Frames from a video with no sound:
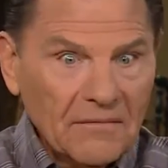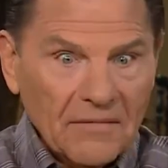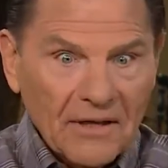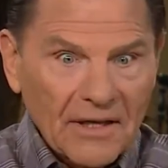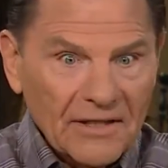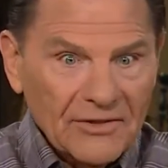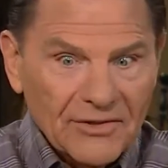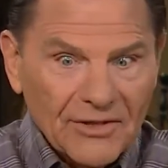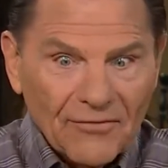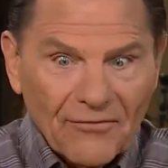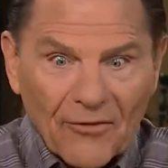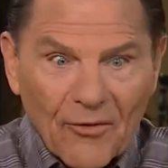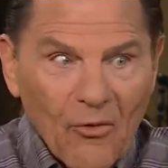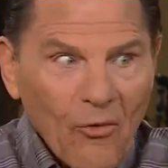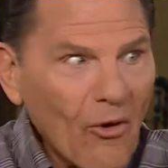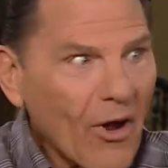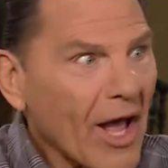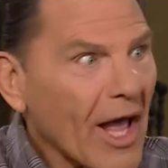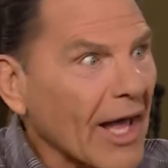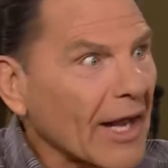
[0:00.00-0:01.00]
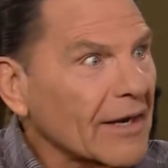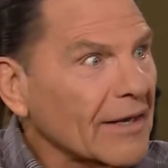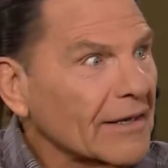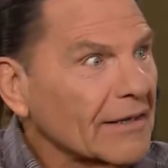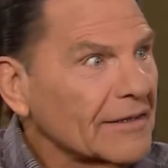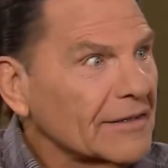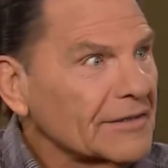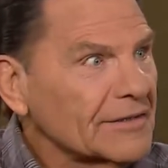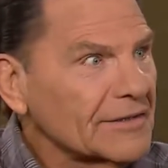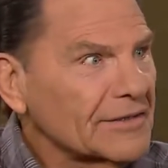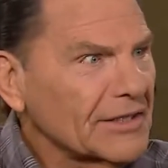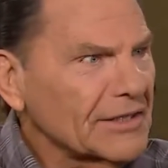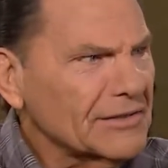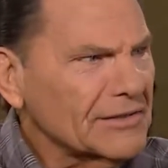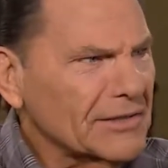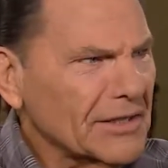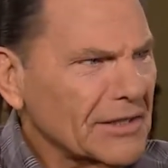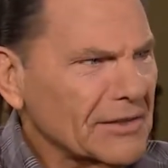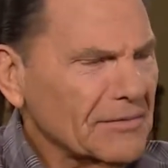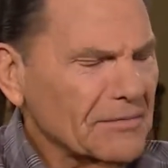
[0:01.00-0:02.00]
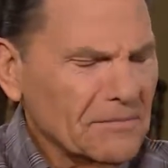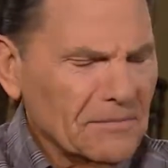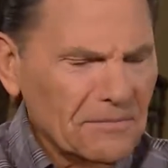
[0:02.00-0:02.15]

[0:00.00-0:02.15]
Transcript: I said, For what? She said,